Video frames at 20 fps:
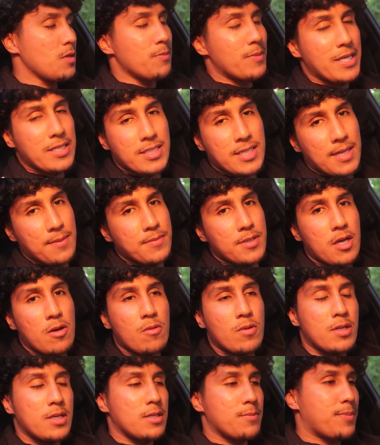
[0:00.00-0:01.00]
basically I'm
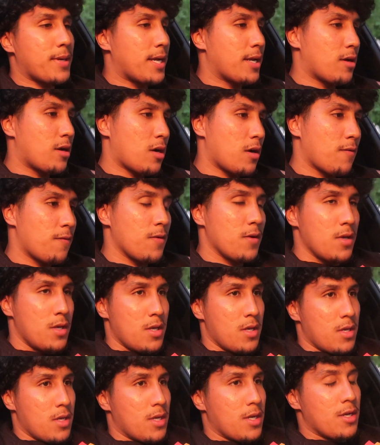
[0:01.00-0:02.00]
done with it, paid off.
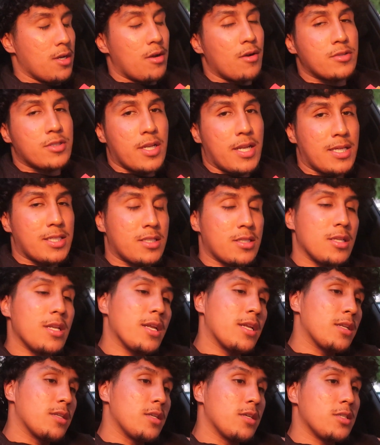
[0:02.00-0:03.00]
You know, so that's
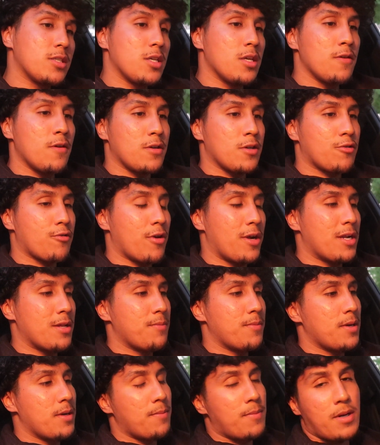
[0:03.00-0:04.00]
that looks good on the
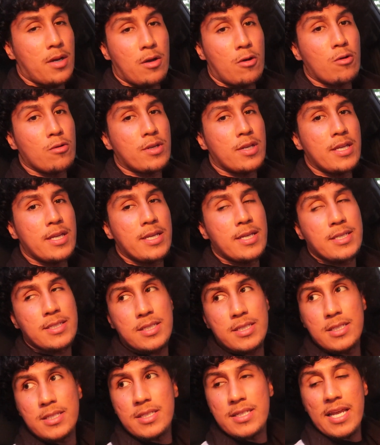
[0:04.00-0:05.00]
credit, but my whole thing
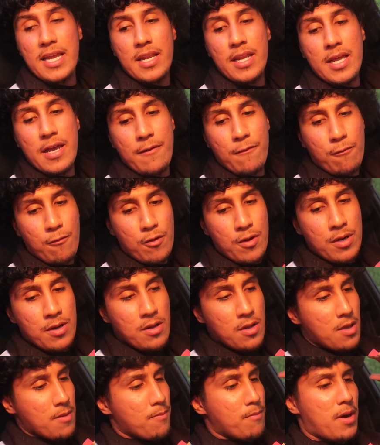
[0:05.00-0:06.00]
is to stay debt free,
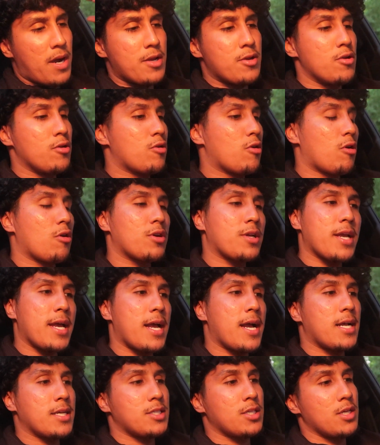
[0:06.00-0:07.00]
buy your car
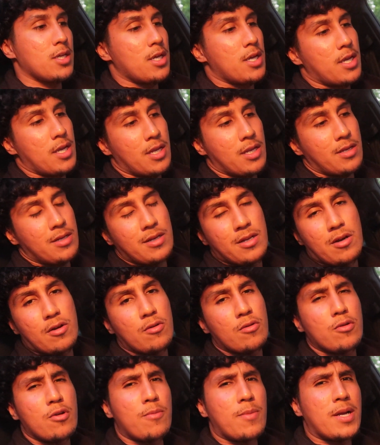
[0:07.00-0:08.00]
cash, and you
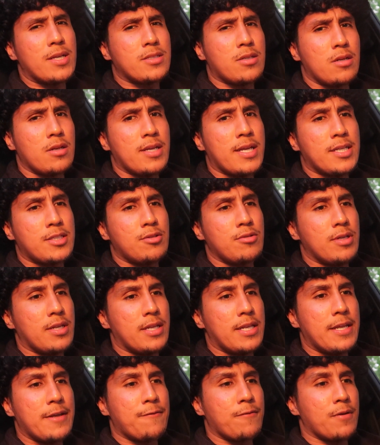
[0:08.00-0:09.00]
know nobody's gonna look at you
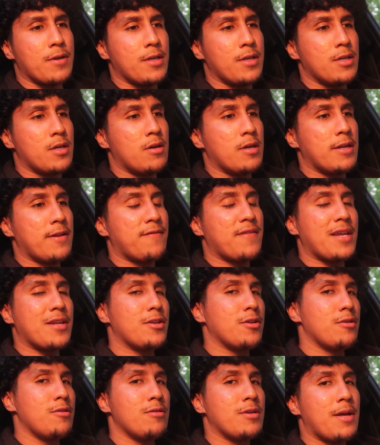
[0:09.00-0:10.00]
any different. You know, and if they
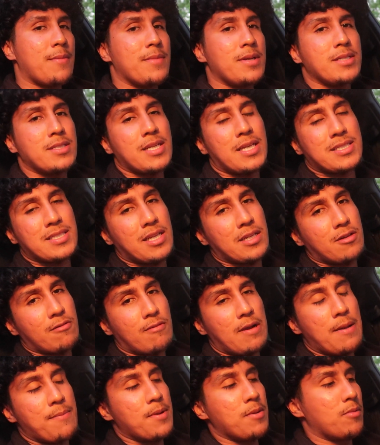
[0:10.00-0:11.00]
do, that means that's not the
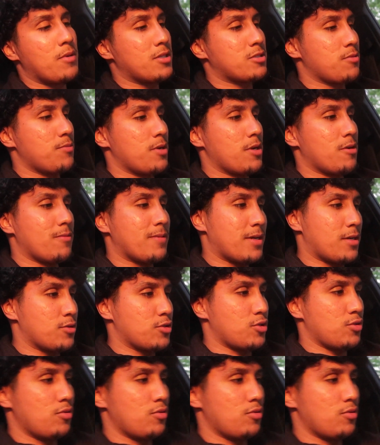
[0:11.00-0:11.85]
right people that's gonna be around